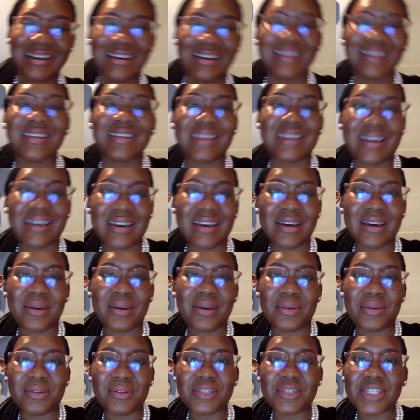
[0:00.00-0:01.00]
Yeah,
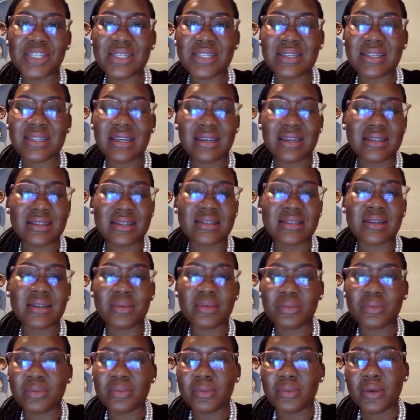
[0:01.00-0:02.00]
just seeing
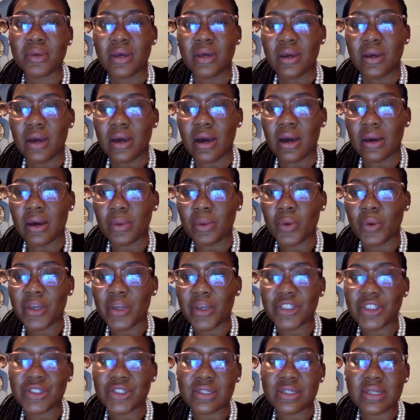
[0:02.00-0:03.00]
some
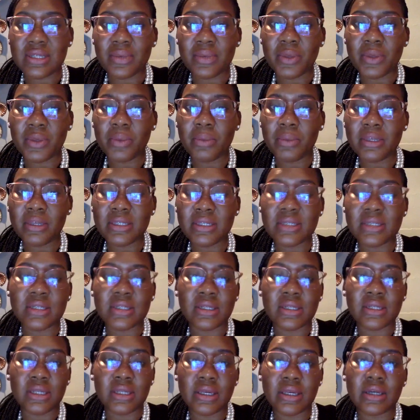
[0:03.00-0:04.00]
questions that we missed
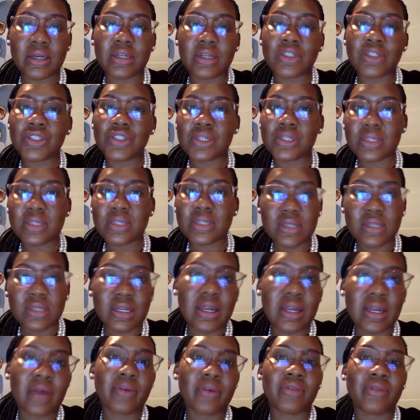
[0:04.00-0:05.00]
earlier, just to
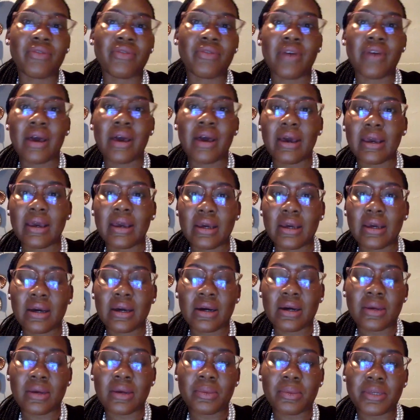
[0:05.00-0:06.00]
clarify,
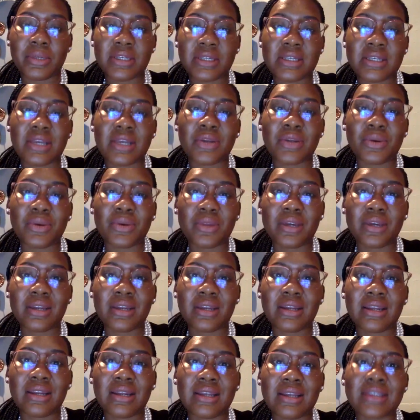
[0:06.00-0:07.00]
because I know that
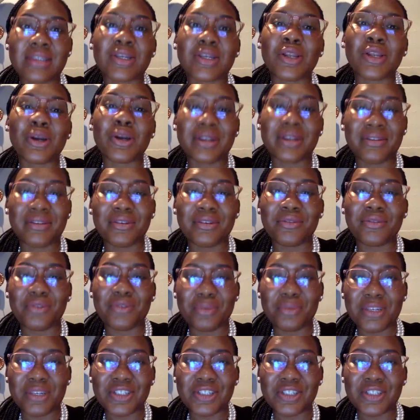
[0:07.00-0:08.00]
it's a lot of
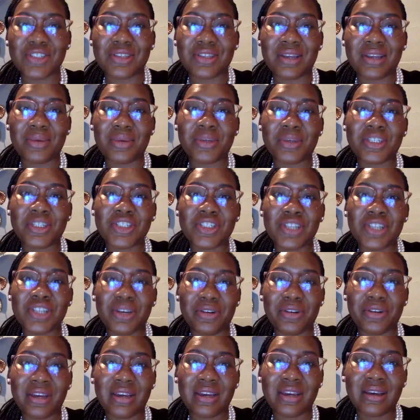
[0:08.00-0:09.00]
information that we're
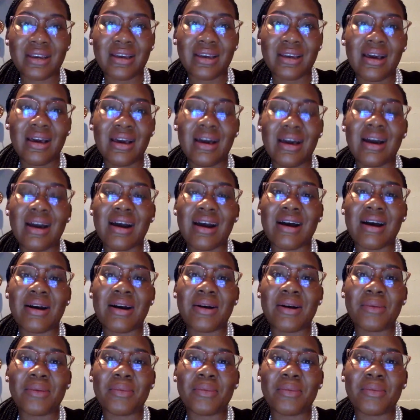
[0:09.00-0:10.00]
sharing.
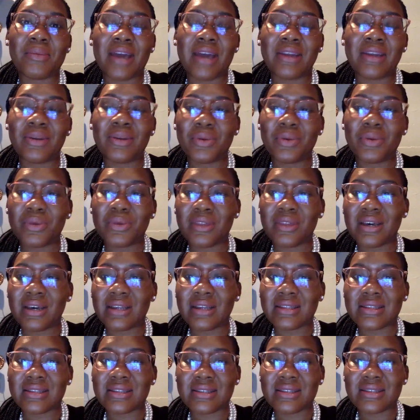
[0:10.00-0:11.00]
I know that,
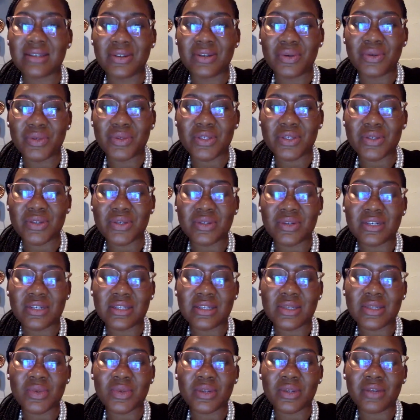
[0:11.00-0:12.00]
you know, students
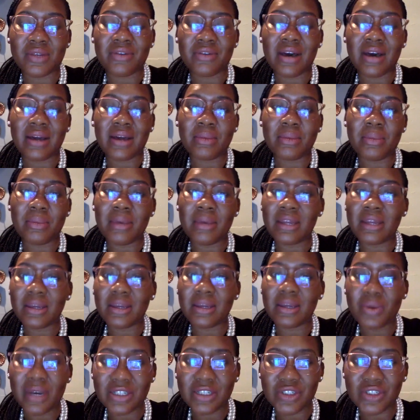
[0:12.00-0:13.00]
would have had many
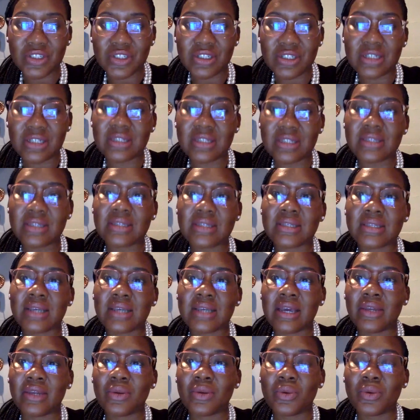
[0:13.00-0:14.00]
questions. I
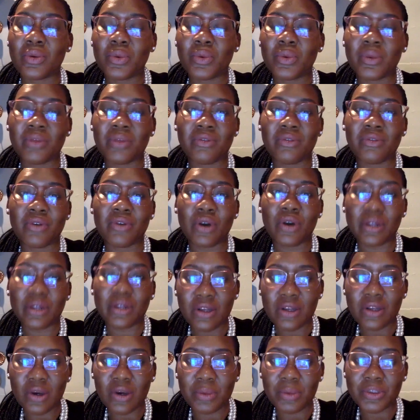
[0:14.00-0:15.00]
know we've gotten the
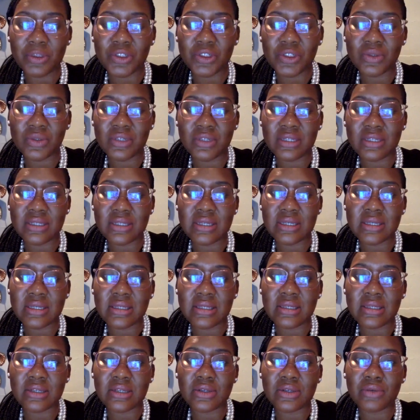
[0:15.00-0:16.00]
opportunity
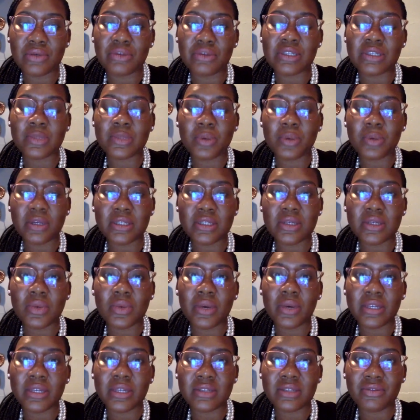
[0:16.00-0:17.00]
to respond to
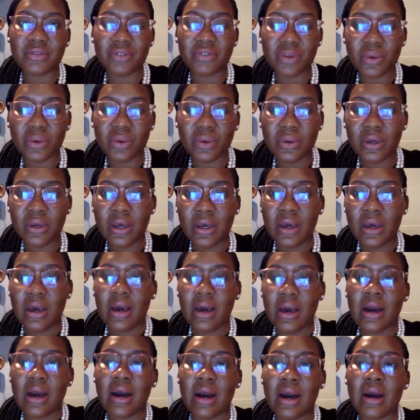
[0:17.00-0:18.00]
quite a few.
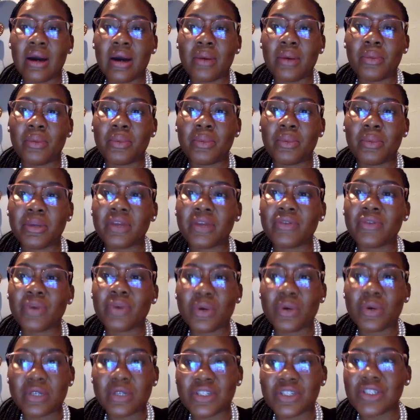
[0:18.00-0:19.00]
But of
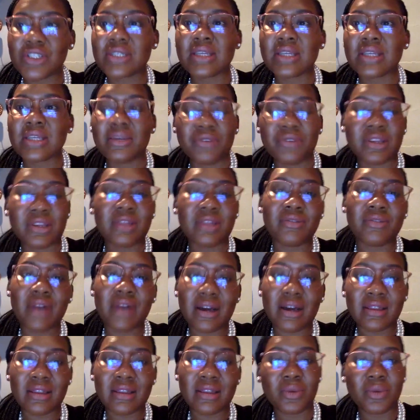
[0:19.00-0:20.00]
course, just given the
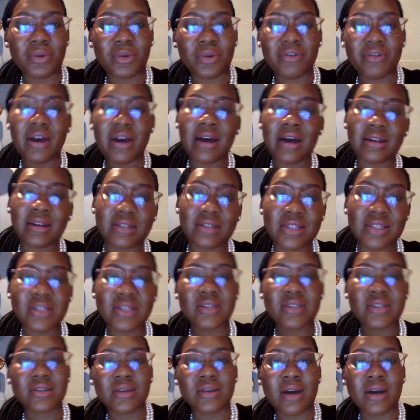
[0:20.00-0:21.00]
fact that we've had
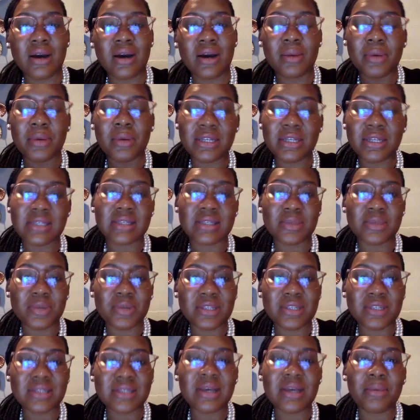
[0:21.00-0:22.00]

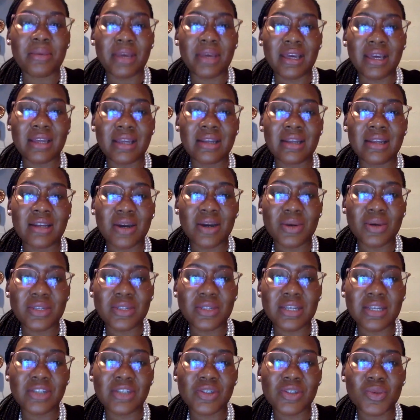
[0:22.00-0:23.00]
participants coming in and out,
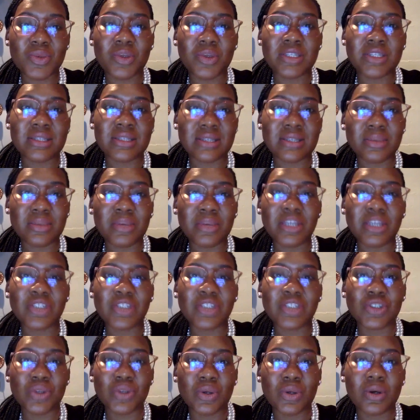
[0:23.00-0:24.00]
I just wanted to make
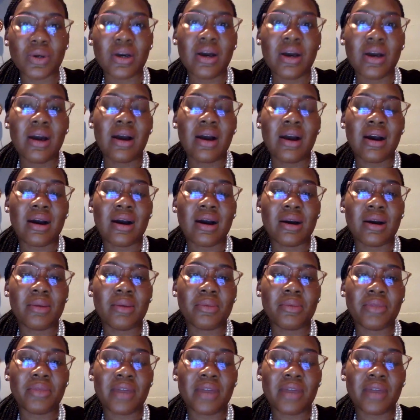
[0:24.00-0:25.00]
sure
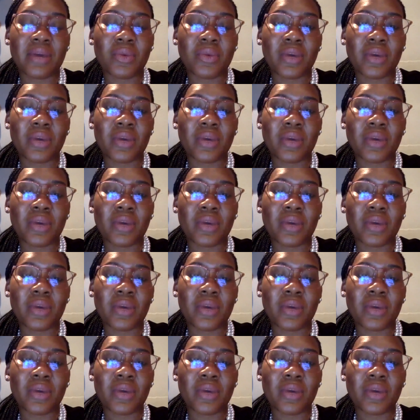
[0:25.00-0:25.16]
that